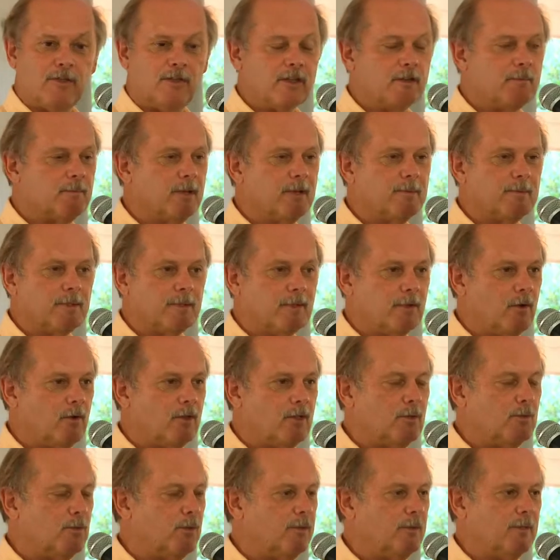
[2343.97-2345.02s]
I think it might be the
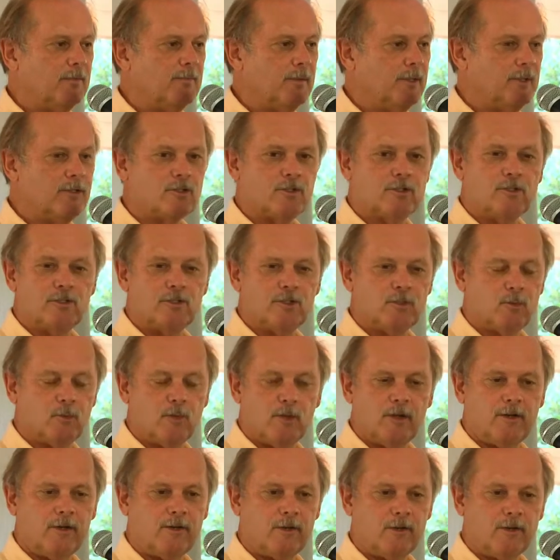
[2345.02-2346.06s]
only one that mentions the
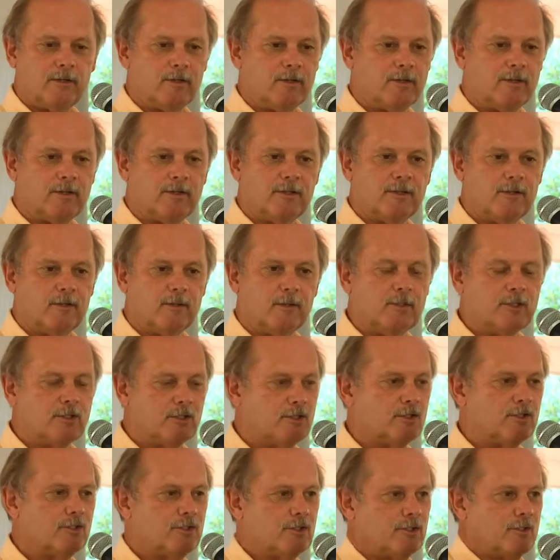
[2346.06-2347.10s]
Wanderer, but, you know, which
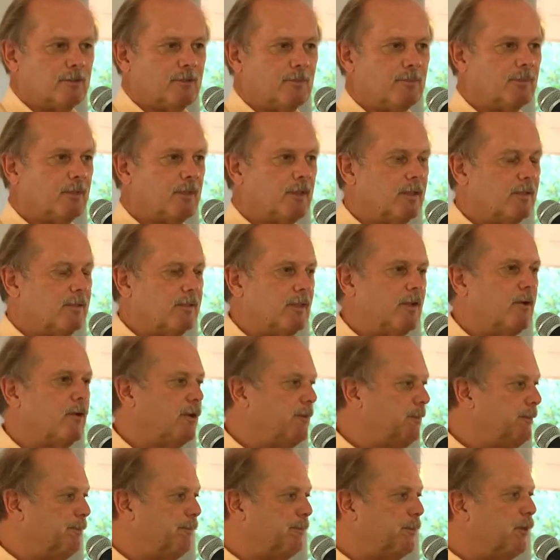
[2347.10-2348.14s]
is, they ought
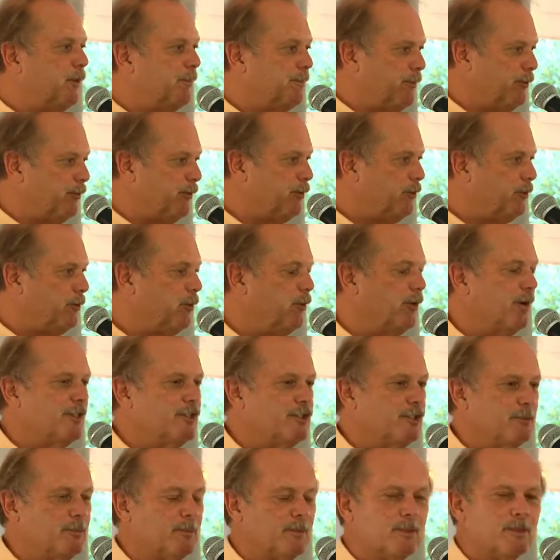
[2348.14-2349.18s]
to put up a few more, I
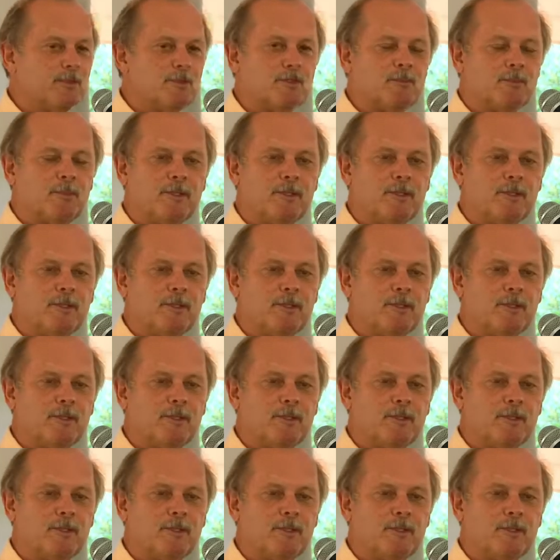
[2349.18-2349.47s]
suppose.